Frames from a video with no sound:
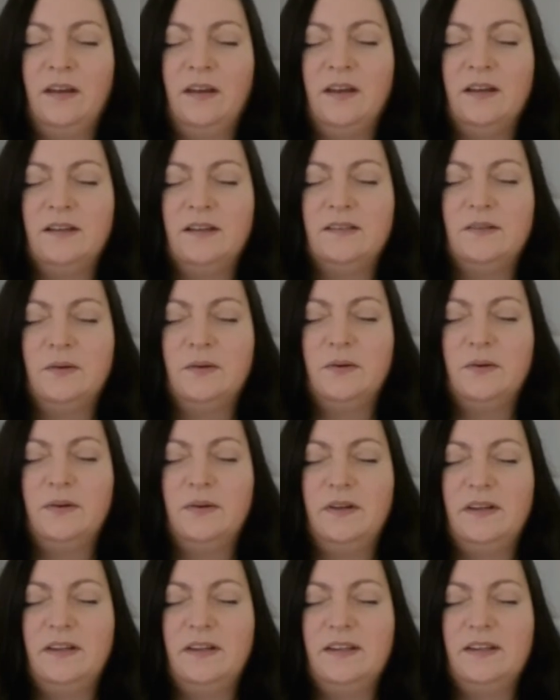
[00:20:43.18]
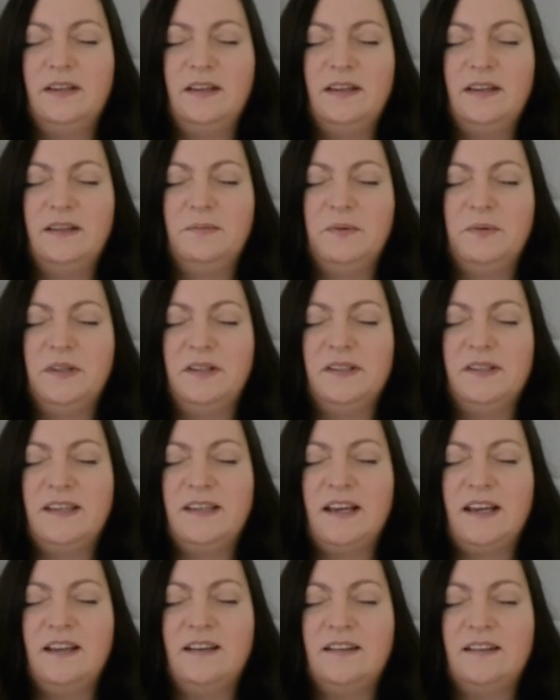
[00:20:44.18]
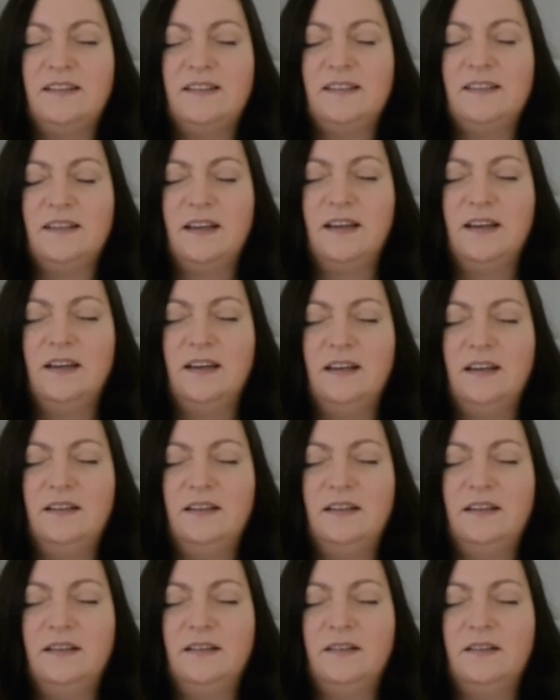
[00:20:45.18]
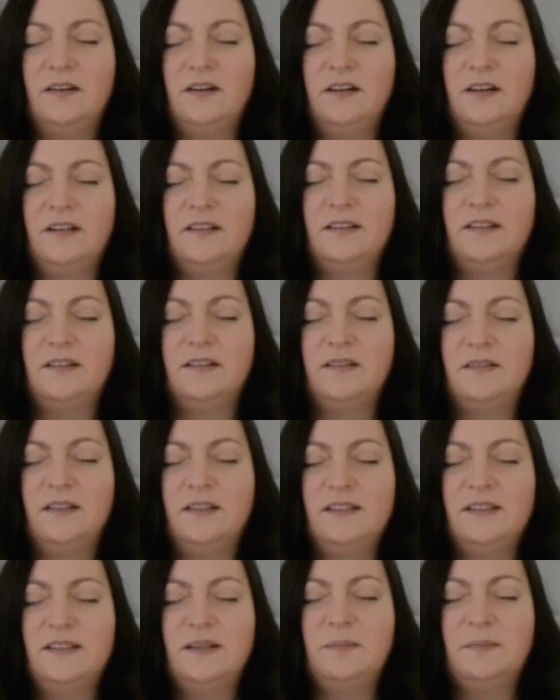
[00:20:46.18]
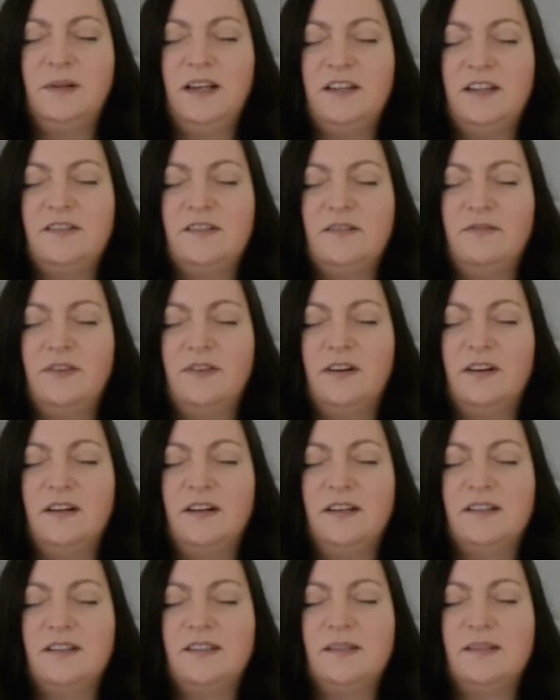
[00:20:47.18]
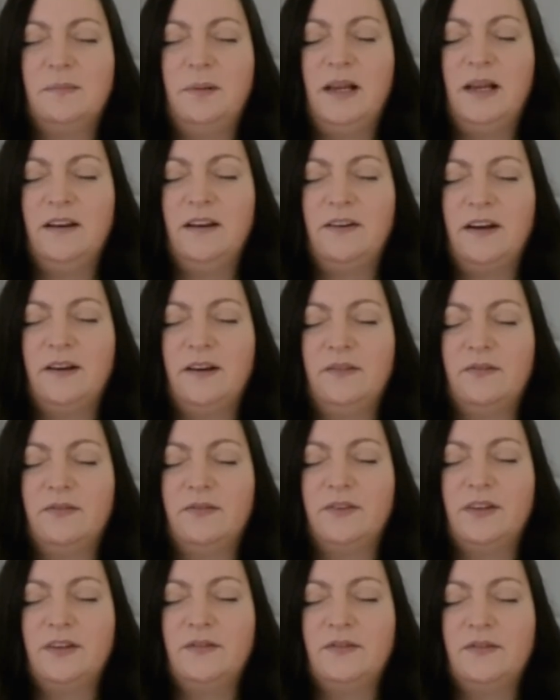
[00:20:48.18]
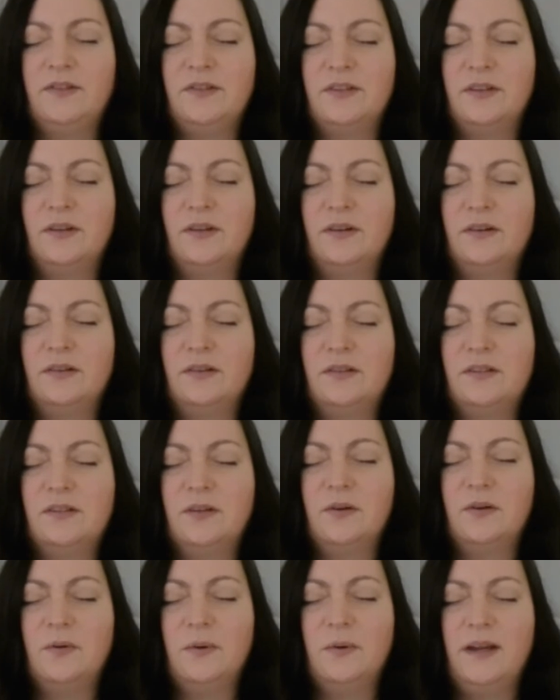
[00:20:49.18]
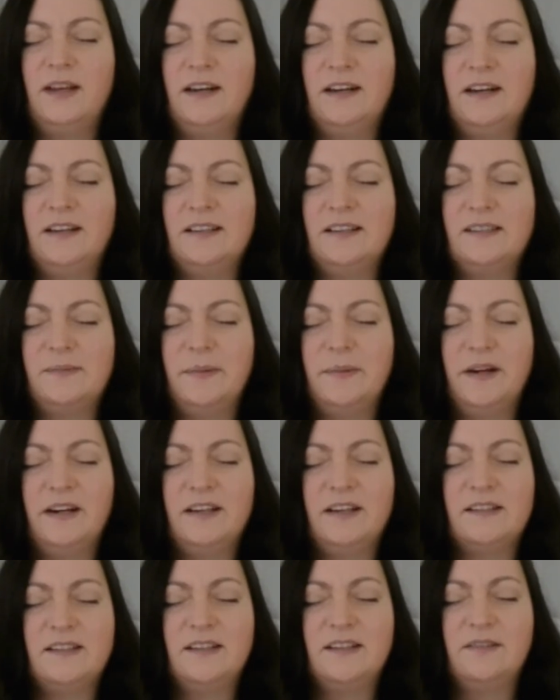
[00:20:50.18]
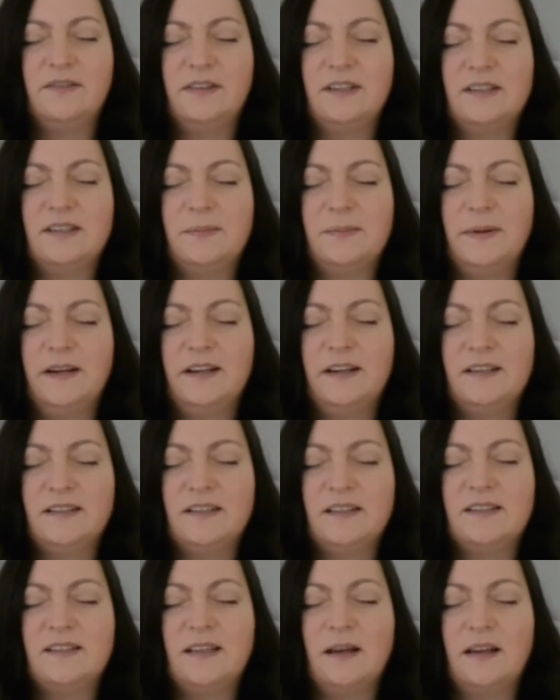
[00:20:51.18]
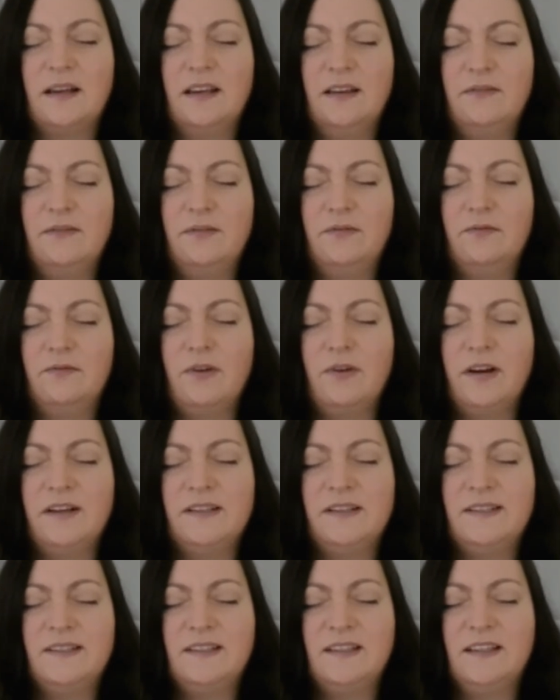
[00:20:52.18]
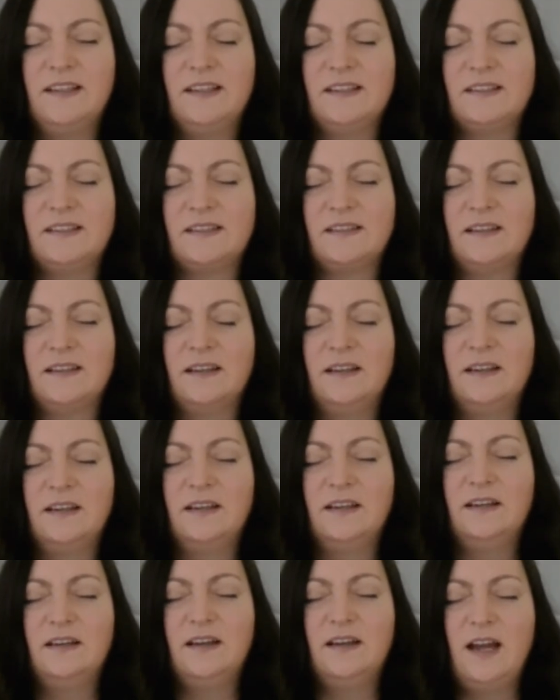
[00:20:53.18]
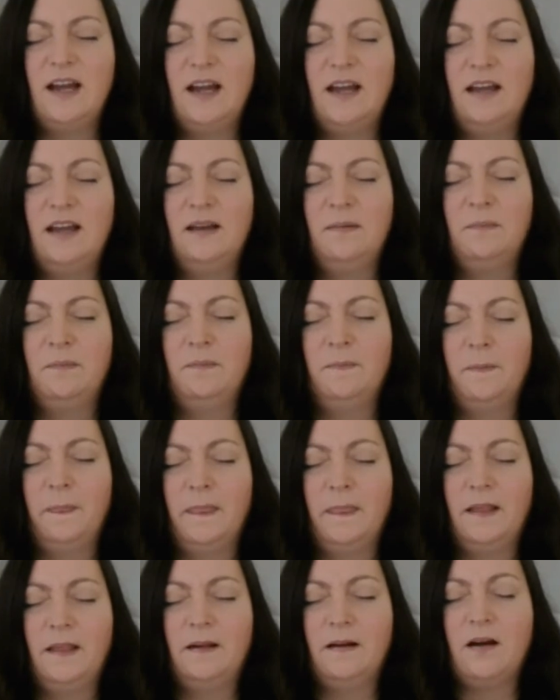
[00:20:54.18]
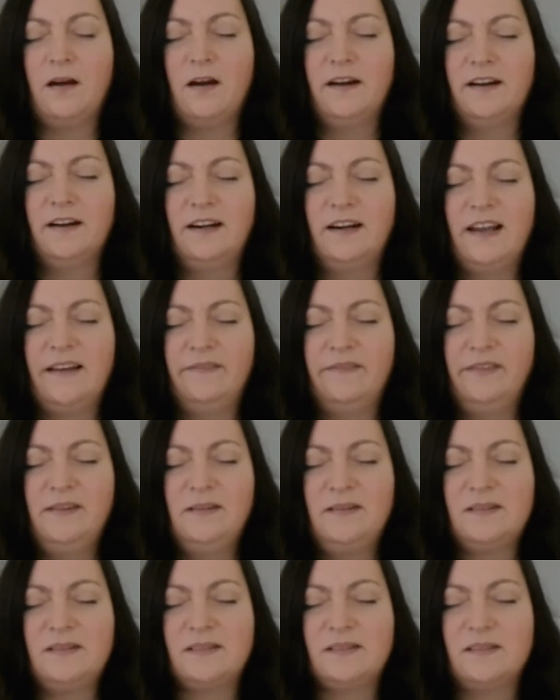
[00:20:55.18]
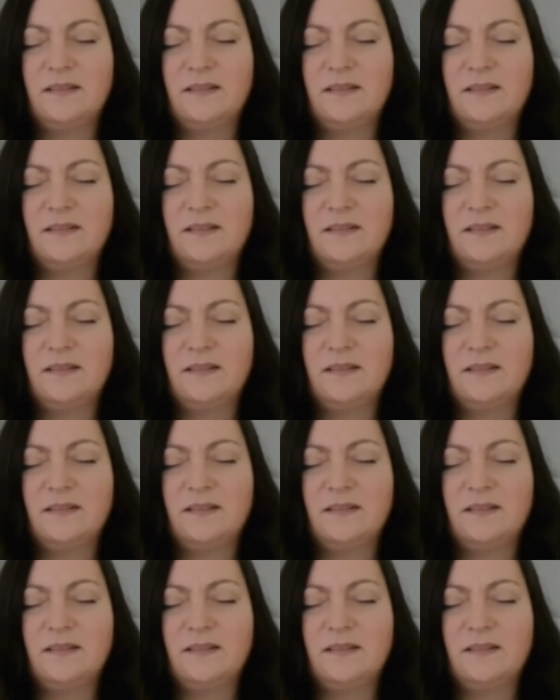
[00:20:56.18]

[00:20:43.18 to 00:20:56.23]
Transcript: So what they're saying is the simulation of the art is a playground for you to go in and experience different experiences that give rise to this higher levels.